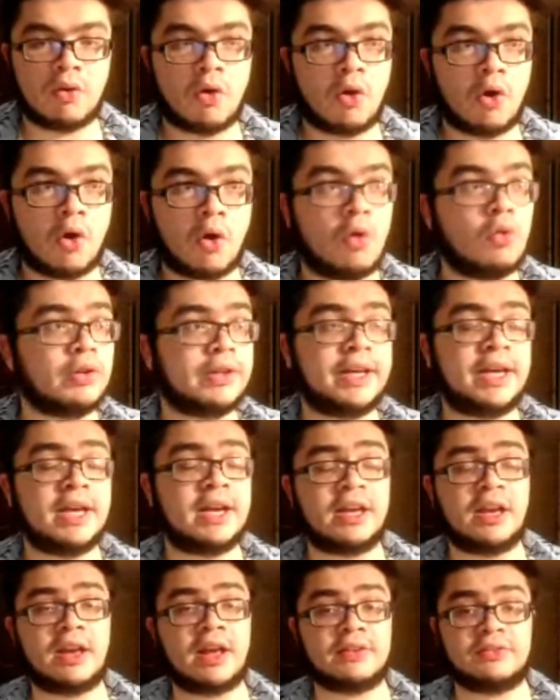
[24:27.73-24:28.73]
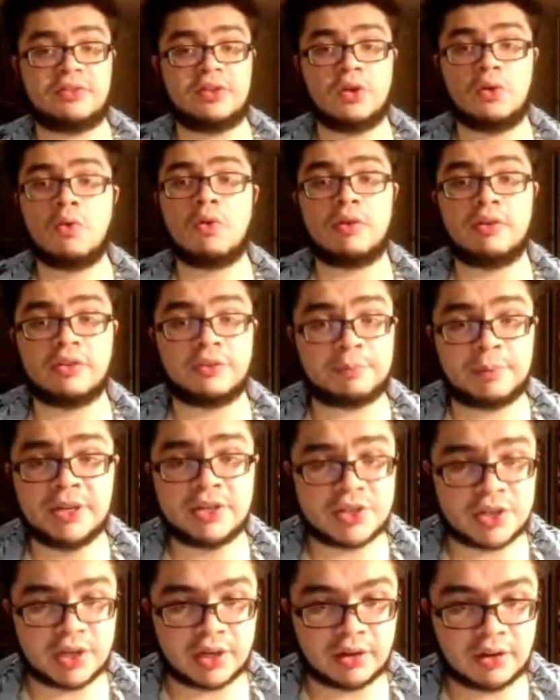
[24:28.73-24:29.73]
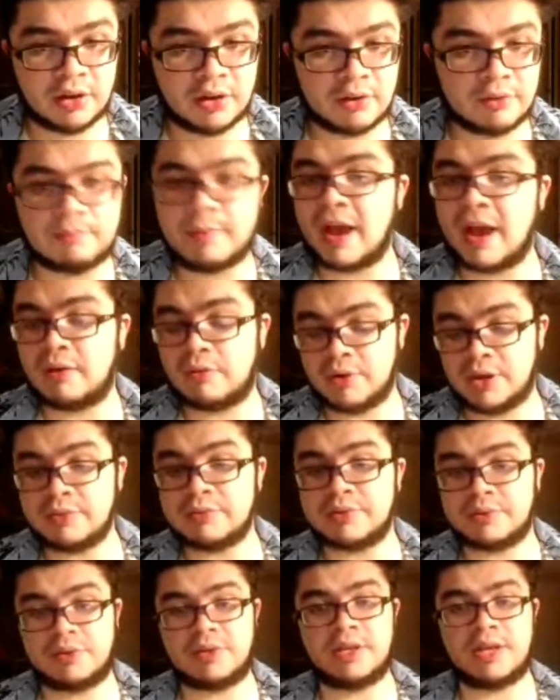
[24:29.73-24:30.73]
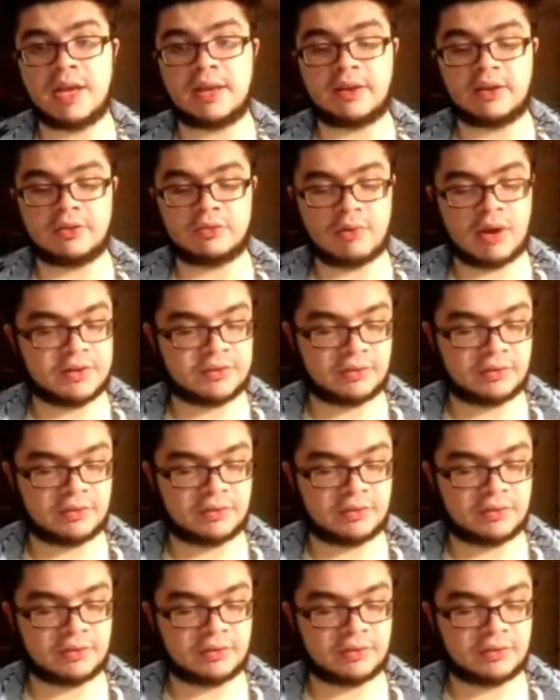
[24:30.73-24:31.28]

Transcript: Or only hitting against the Orioles pitching back when he was with the Yankees, right?